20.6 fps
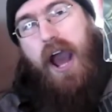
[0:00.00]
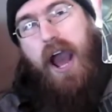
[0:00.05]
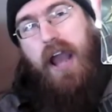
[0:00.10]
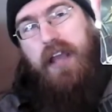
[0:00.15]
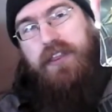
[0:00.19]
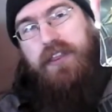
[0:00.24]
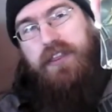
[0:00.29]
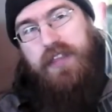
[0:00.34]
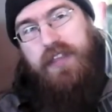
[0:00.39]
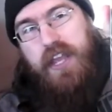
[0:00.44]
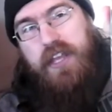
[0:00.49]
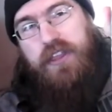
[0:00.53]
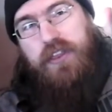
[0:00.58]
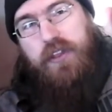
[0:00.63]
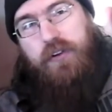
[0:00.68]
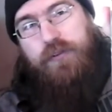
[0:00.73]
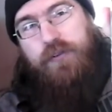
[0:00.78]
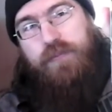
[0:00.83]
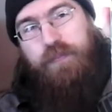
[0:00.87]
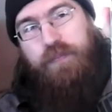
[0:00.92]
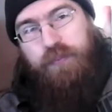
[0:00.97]
I think
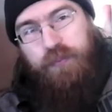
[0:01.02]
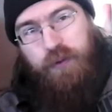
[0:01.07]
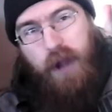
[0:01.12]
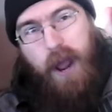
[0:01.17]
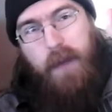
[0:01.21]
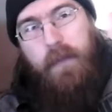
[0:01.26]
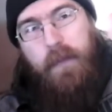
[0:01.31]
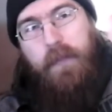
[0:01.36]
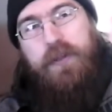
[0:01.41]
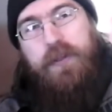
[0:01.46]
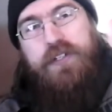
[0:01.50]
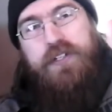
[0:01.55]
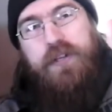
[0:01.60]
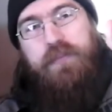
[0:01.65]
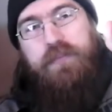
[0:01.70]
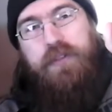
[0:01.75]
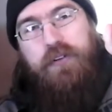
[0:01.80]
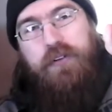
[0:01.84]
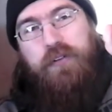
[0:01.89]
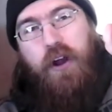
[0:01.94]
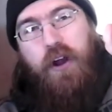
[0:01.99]
there's probably
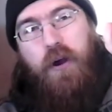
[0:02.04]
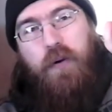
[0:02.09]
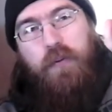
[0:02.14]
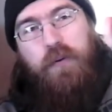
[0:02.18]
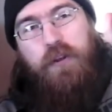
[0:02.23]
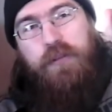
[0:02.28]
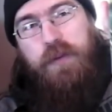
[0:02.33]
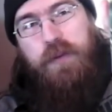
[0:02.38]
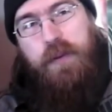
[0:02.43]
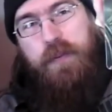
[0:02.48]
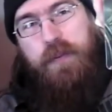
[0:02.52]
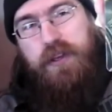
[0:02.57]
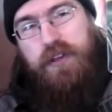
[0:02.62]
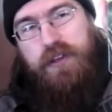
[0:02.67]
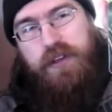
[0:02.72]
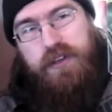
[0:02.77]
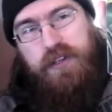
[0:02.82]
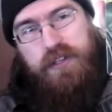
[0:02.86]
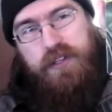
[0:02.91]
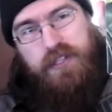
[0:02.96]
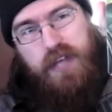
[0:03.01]
something wrong with me
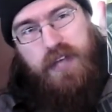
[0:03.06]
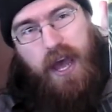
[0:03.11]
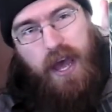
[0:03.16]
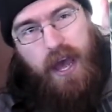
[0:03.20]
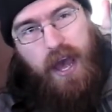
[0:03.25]
because